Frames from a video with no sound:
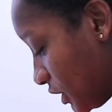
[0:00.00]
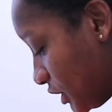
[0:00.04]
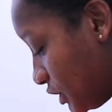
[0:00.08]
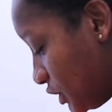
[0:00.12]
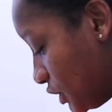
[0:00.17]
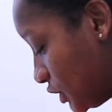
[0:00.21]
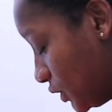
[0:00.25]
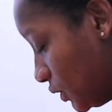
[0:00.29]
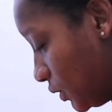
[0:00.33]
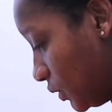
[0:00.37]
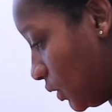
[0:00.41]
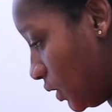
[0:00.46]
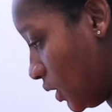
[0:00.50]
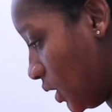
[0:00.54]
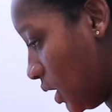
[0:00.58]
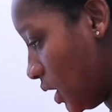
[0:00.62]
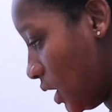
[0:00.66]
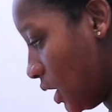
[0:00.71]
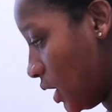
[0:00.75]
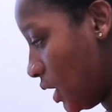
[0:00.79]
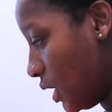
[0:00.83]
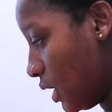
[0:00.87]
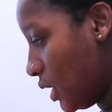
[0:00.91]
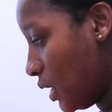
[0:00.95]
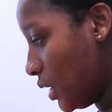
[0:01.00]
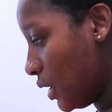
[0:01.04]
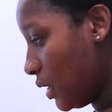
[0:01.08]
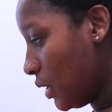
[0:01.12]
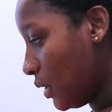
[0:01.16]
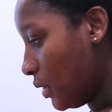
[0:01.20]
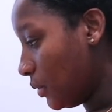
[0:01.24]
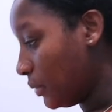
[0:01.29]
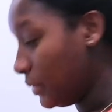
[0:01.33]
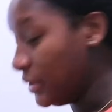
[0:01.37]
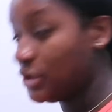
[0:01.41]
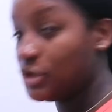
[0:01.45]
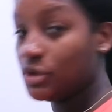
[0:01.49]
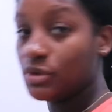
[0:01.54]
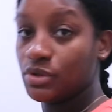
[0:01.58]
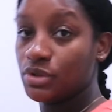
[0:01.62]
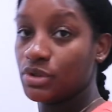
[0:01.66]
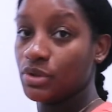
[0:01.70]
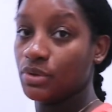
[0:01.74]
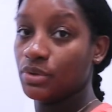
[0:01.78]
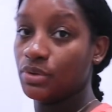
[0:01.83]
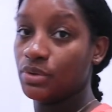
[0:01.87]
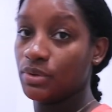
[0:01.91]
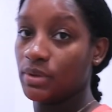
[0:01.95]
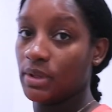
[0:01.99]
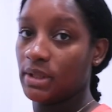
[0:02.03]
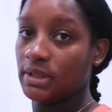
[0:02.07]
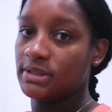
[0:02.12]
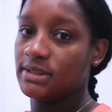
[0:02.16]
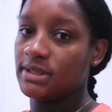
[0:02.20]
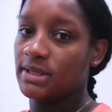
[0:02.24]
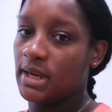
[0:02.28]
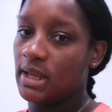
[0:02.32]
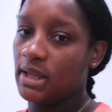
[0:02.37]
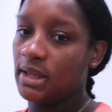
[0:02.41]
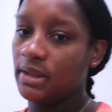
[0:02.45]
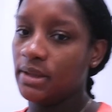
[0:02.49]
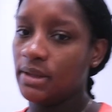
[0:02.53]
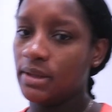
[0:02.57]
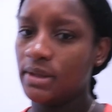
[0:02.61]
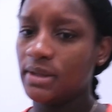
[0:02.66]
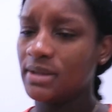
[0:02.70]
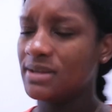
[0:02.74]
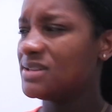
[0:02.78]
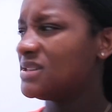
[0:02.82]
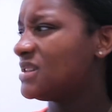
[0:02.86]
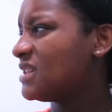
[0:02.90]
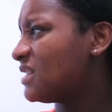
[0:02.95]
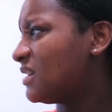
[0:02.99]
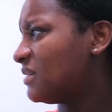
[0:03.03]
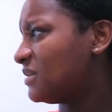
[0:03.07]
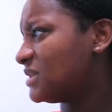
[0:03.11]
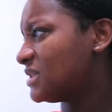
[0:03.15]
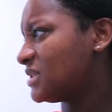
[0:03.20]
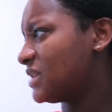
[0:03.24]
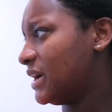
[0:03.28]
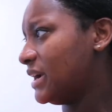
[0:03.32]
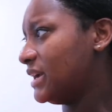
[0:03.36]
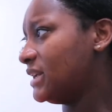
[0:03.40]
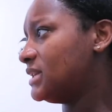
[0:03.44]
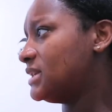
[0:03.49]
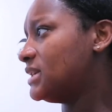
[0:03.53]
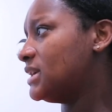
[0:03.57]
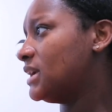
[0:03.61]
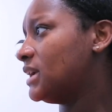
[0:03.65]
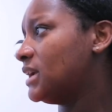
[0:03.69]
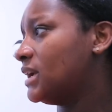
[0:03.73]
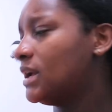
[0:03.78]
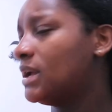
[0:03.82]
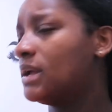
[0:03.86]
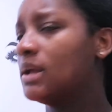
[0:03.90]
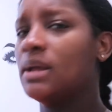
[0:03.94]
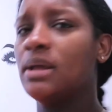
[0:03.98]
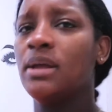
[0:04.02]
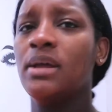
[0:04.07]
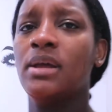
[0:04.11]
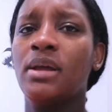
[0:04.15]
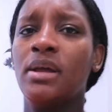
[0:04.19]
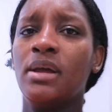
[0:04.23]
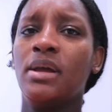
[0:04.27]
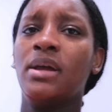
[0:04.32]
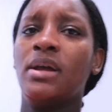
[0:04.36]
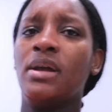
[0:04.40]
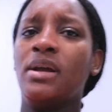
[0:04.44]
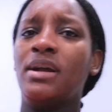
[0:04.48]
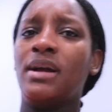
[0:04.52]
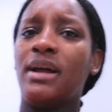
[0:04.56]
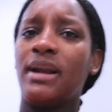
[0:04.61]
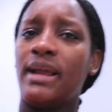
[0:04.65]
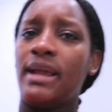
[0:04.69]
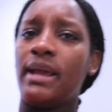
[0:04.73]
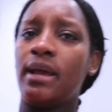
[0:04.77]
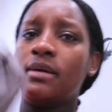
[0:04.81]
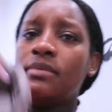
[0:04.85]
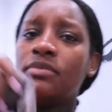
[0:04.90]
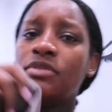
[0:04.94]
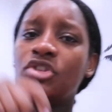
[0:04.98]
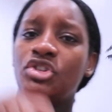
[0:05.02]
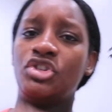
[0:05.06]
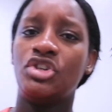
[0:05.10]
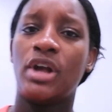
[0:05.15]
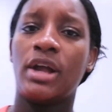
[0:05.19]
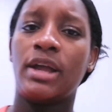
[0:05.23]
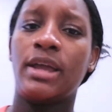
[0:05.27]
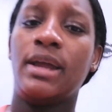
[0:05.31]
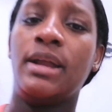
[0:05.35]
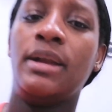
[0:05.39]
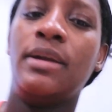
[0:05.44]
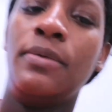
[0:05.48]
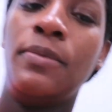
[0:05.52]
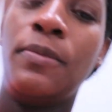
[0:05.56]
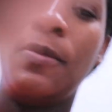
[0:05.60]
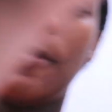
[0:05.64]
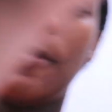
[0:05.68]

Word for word: So, we chose to go do that today. So that was great. Gotta hang up this jacket.